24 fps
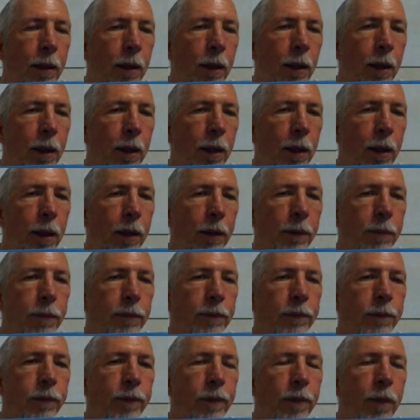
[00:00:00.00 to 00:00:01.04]
Hi,
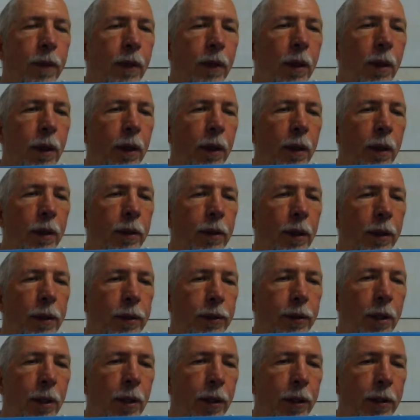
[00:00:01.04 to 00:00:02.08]
Dennis
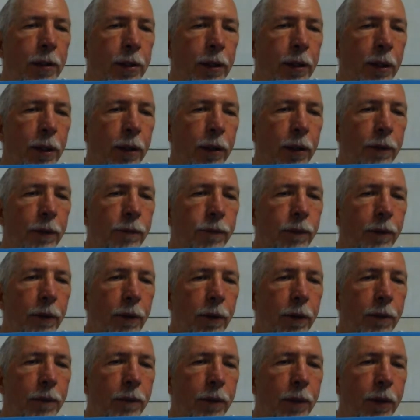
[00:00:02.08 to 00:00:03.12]
Hawkins here
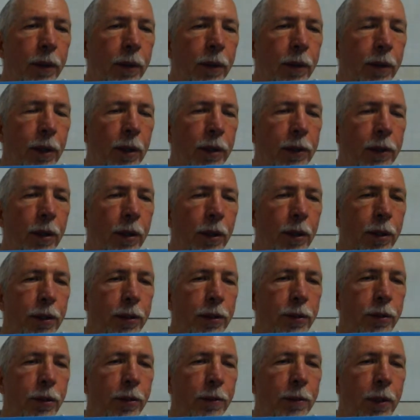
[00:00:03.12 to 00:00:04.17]
from
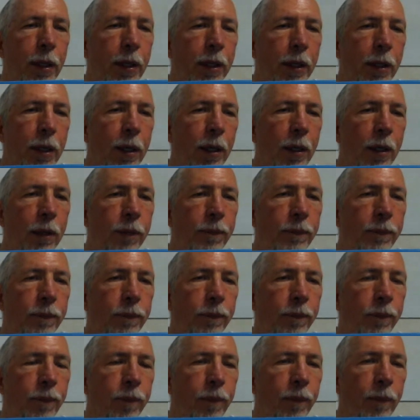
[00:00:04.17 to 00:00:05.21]
DennisHawkinsGroup.com.
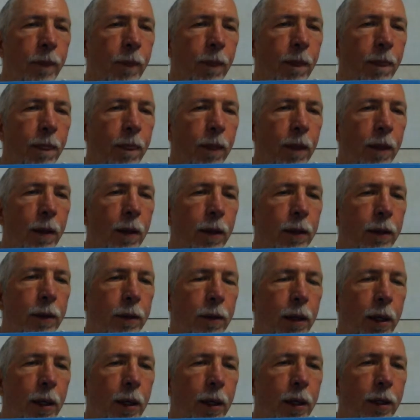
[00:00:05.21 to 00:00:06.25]

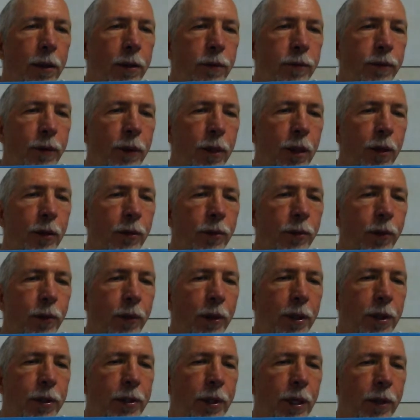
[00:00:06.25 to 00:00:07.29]
Today is video
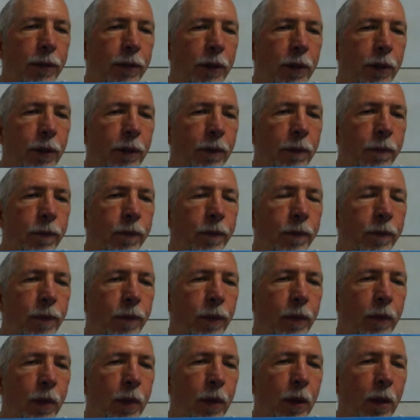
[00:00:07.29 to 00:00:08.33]
27
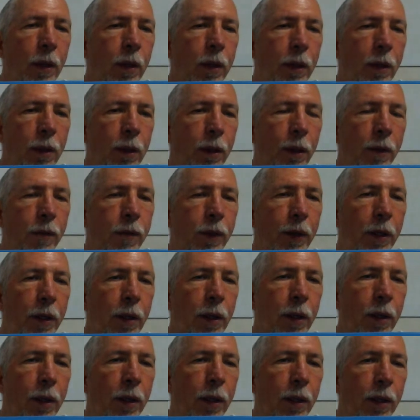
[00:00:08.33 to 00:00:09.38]
of
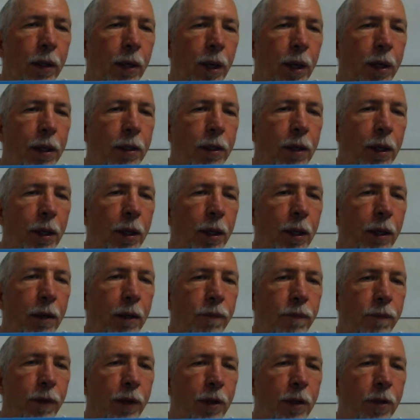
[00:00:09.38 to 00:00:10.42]
the 90-day
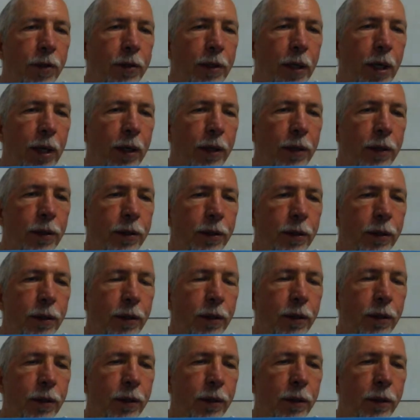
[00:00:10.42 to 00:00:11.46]
video challenge
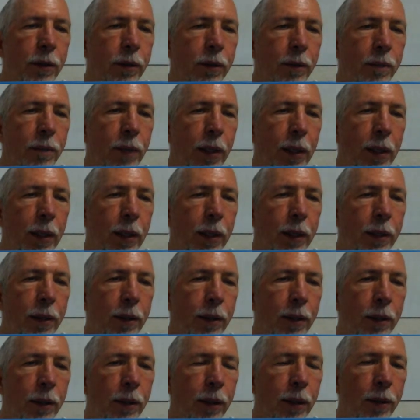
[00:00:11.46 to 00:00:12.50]
by
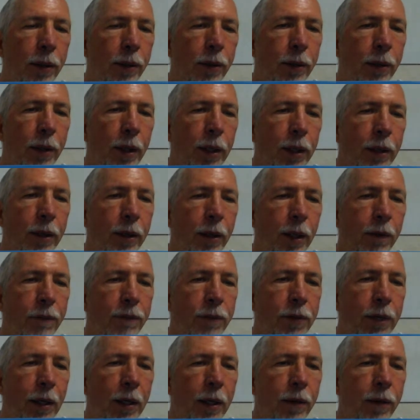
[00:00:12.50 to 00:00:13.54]
Internet
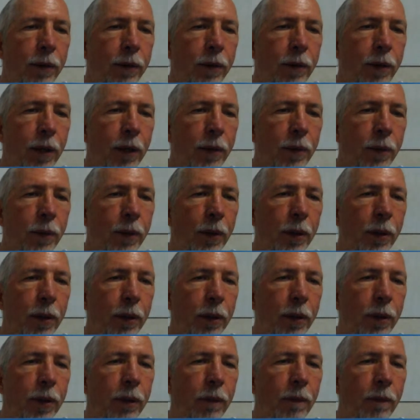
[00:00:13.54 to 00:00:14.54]
Lifestyle Network.